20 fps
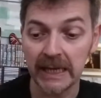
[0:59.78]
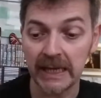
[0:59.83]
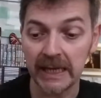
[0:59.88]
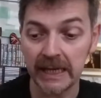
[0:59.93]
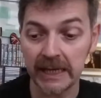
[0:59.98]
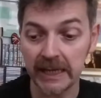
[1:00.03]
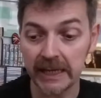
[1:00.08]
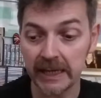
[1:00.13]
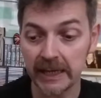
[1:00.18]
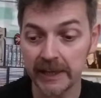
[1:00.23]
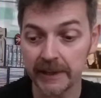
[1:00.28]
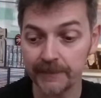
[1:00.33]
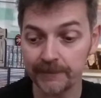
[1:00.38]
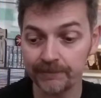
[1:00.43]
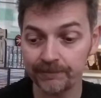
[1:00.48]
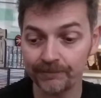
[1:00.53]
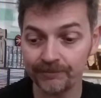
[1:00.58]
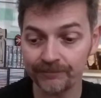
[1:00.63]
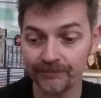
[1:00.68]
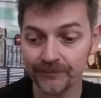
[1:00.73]

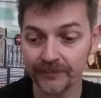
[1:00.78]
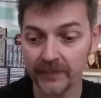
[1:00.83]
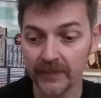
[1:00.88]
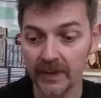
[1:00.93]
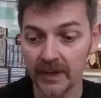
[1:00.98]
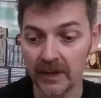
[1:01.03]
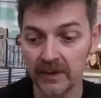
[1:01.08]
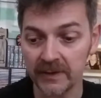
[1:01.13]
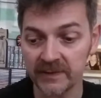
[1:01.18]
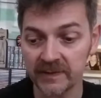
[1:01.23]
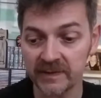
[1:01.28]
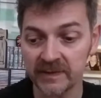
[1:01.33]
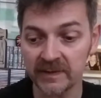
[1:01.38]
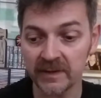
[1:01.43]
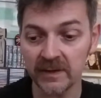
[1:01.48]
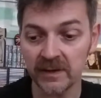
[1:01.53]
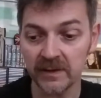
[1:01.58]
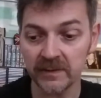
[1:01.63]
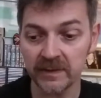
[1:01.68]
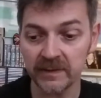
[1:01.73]
I
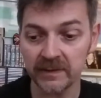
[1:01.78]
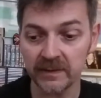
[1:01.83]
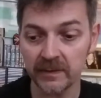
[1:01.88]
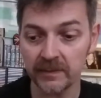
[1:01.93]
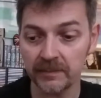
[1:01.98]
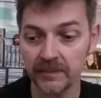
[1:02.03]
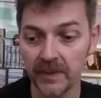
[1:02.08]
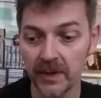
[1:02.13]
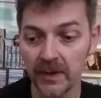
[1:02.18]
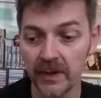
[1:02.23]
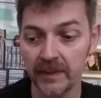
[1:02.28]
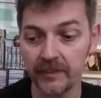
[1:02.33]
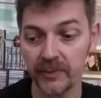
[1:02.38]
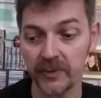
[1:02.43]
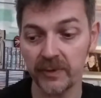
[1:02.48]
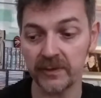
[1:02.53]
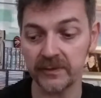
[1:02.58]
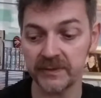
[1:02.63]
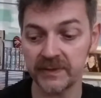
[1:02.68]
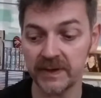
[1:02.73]
started on my
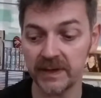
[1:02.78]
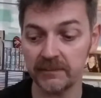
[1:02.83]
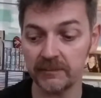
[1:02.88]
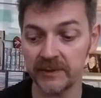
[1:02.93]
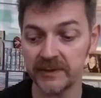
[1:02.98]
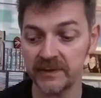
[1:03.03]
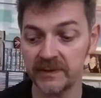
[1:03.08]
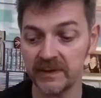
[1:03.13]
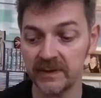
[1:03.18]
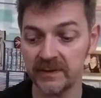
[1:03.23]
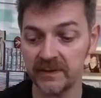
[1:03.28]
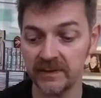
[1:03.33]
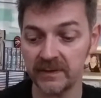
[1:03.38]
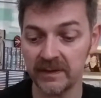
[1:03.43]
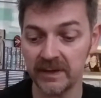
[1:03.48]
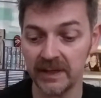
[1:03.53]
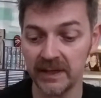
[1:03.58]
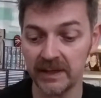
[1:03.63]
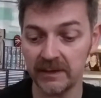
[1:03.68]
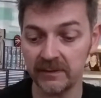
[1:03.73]
project, which is
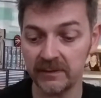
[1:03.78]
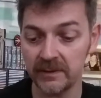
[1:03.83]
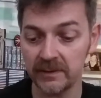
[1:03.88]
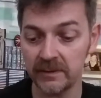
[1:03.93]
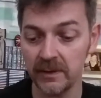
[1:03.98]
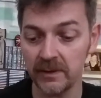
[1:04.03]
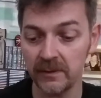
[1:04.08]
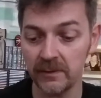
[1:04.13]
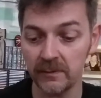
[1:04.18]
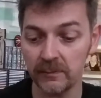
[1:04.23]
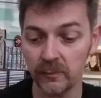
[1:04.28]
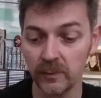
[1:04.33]
the new